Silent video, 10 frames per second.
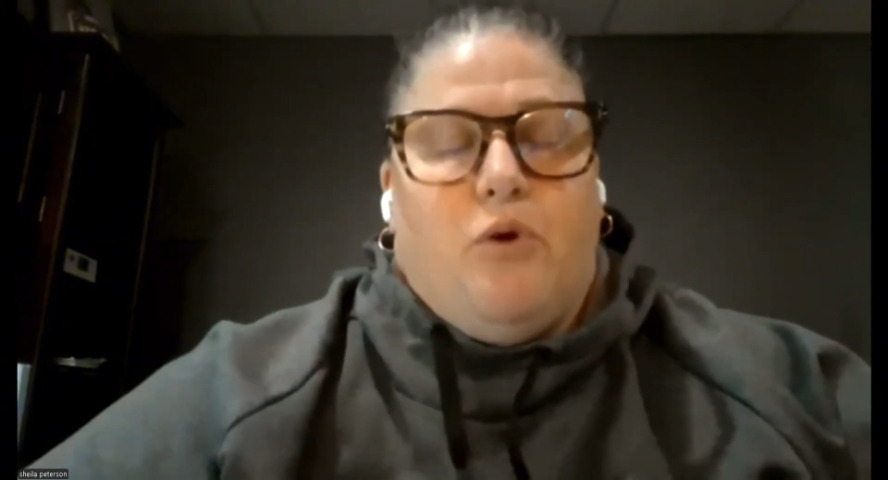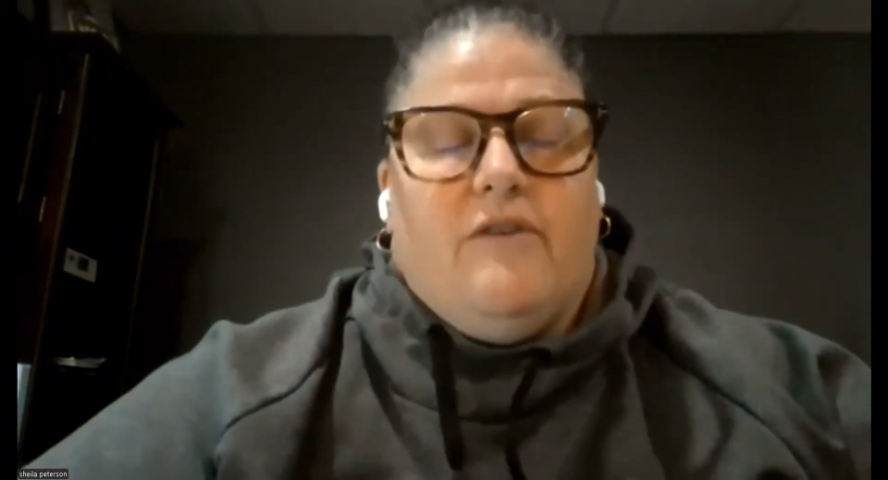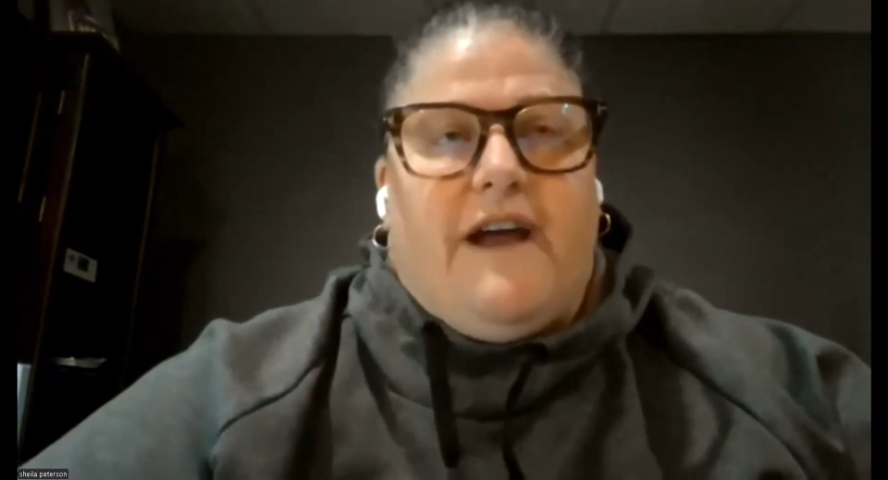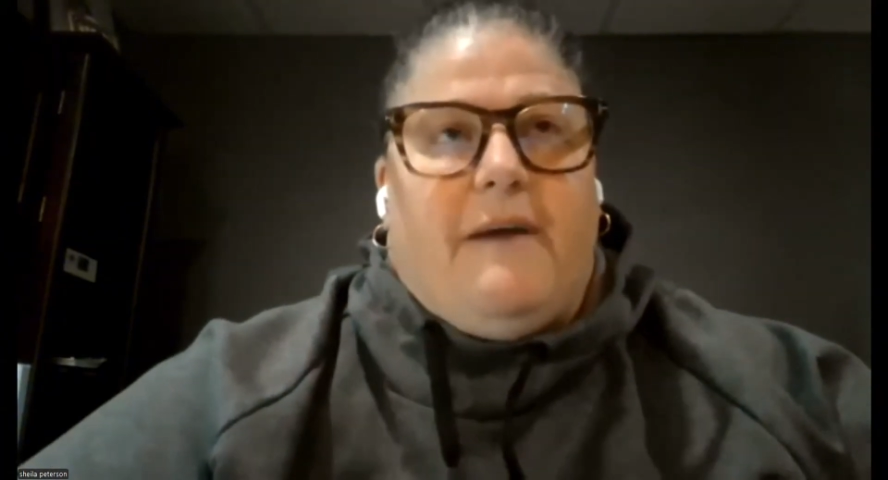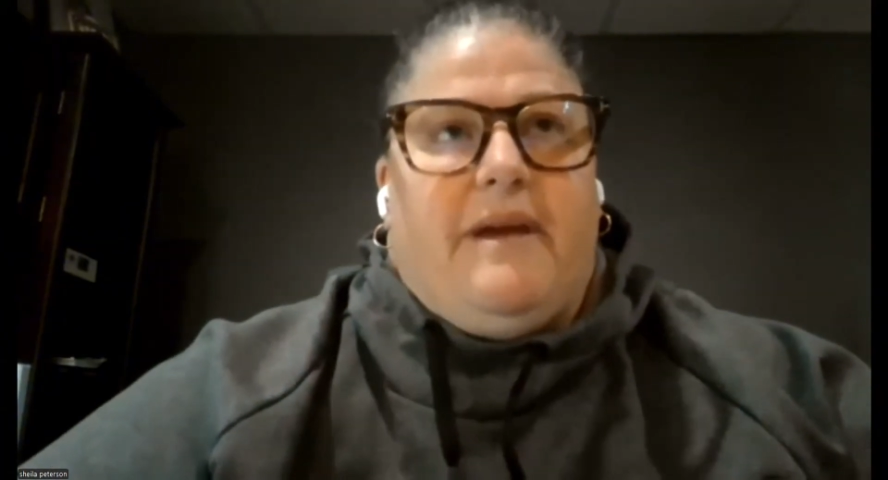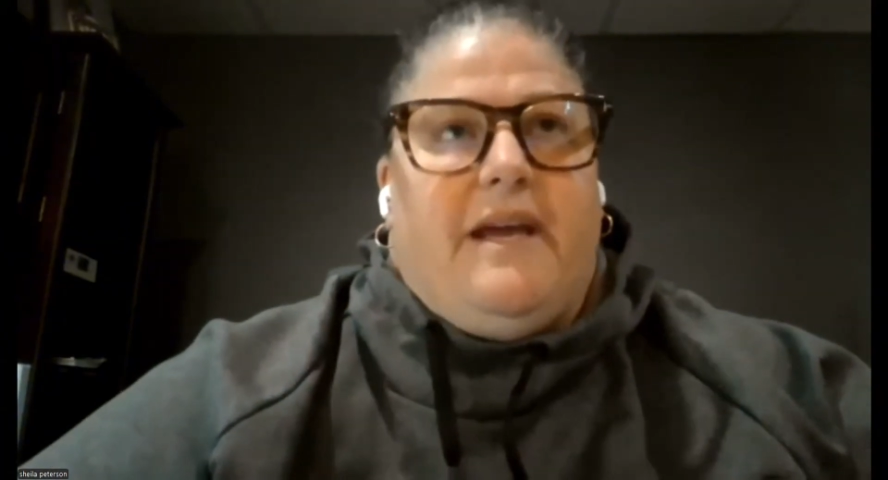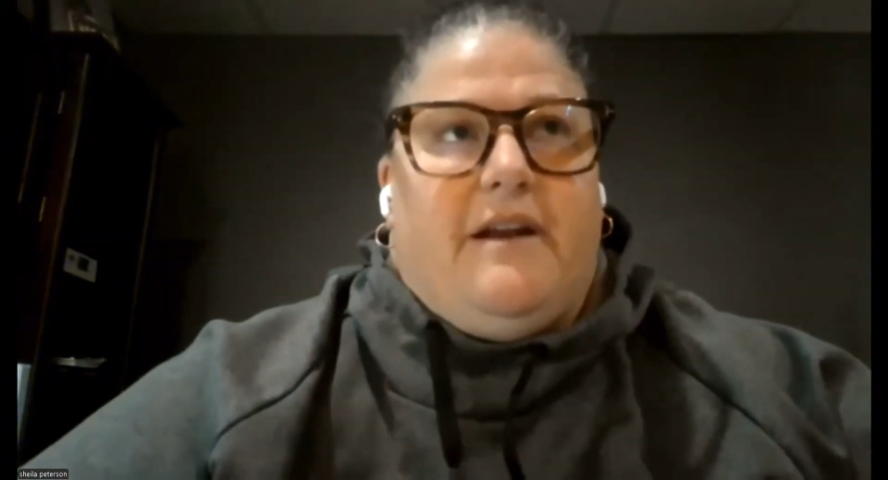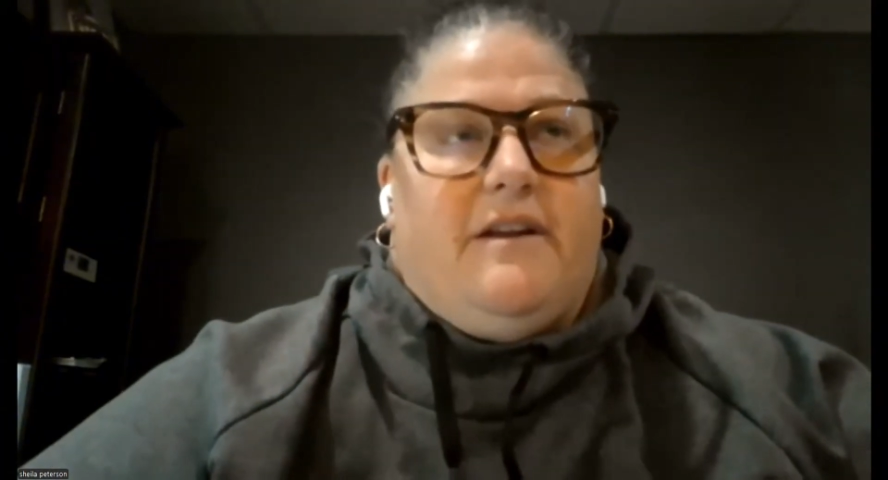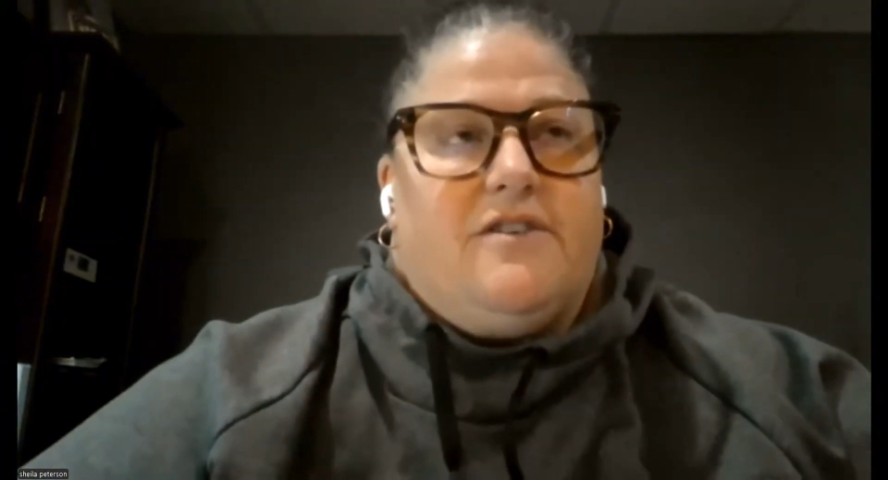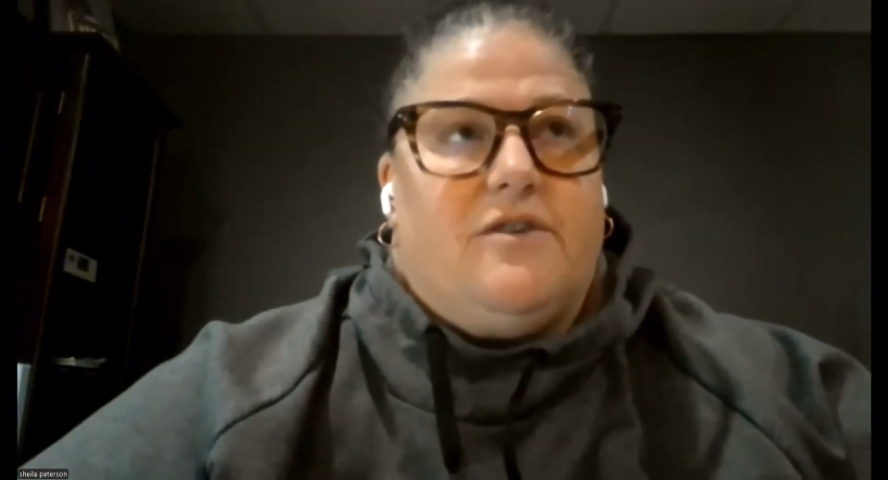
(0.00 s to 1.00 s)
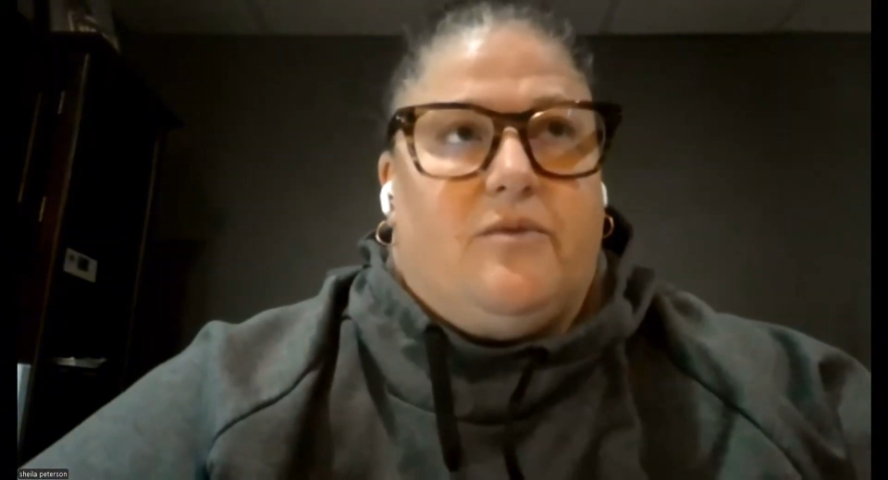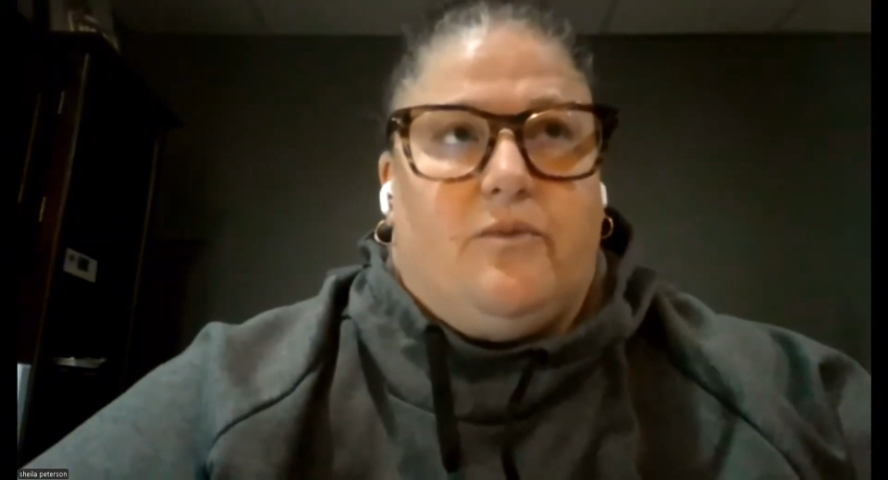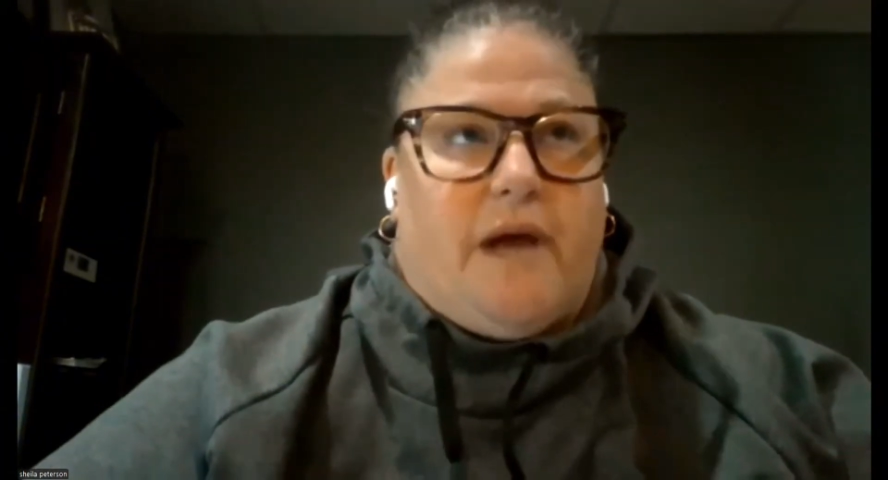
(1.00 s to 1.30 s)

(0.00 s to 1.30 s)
poor family, and so